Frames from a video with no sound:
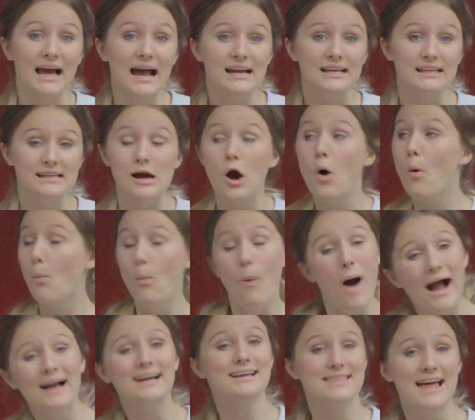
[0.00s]
Katie
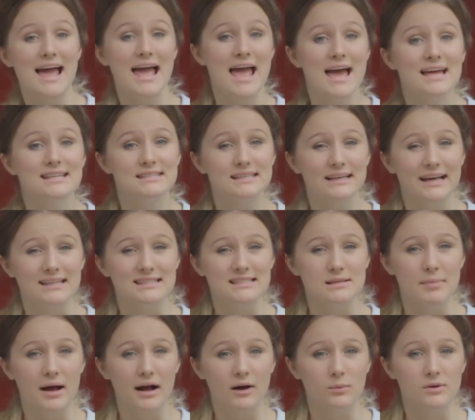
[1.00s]
whack their heads against the
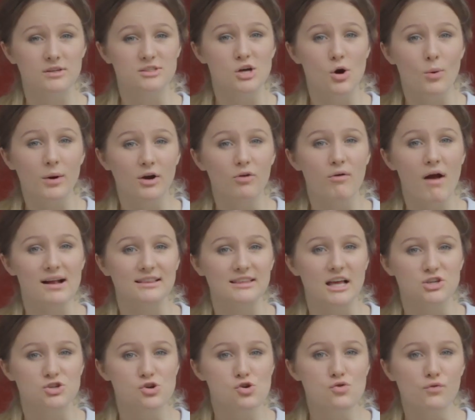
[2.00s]
back window and crack their
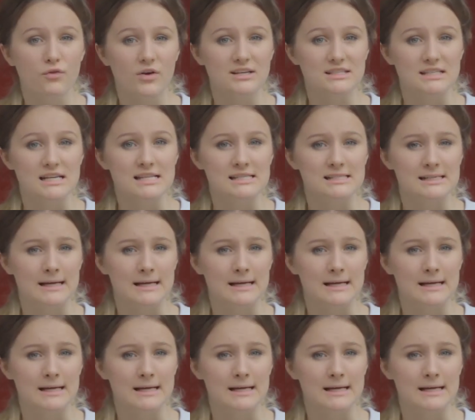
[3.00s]
2 front teeth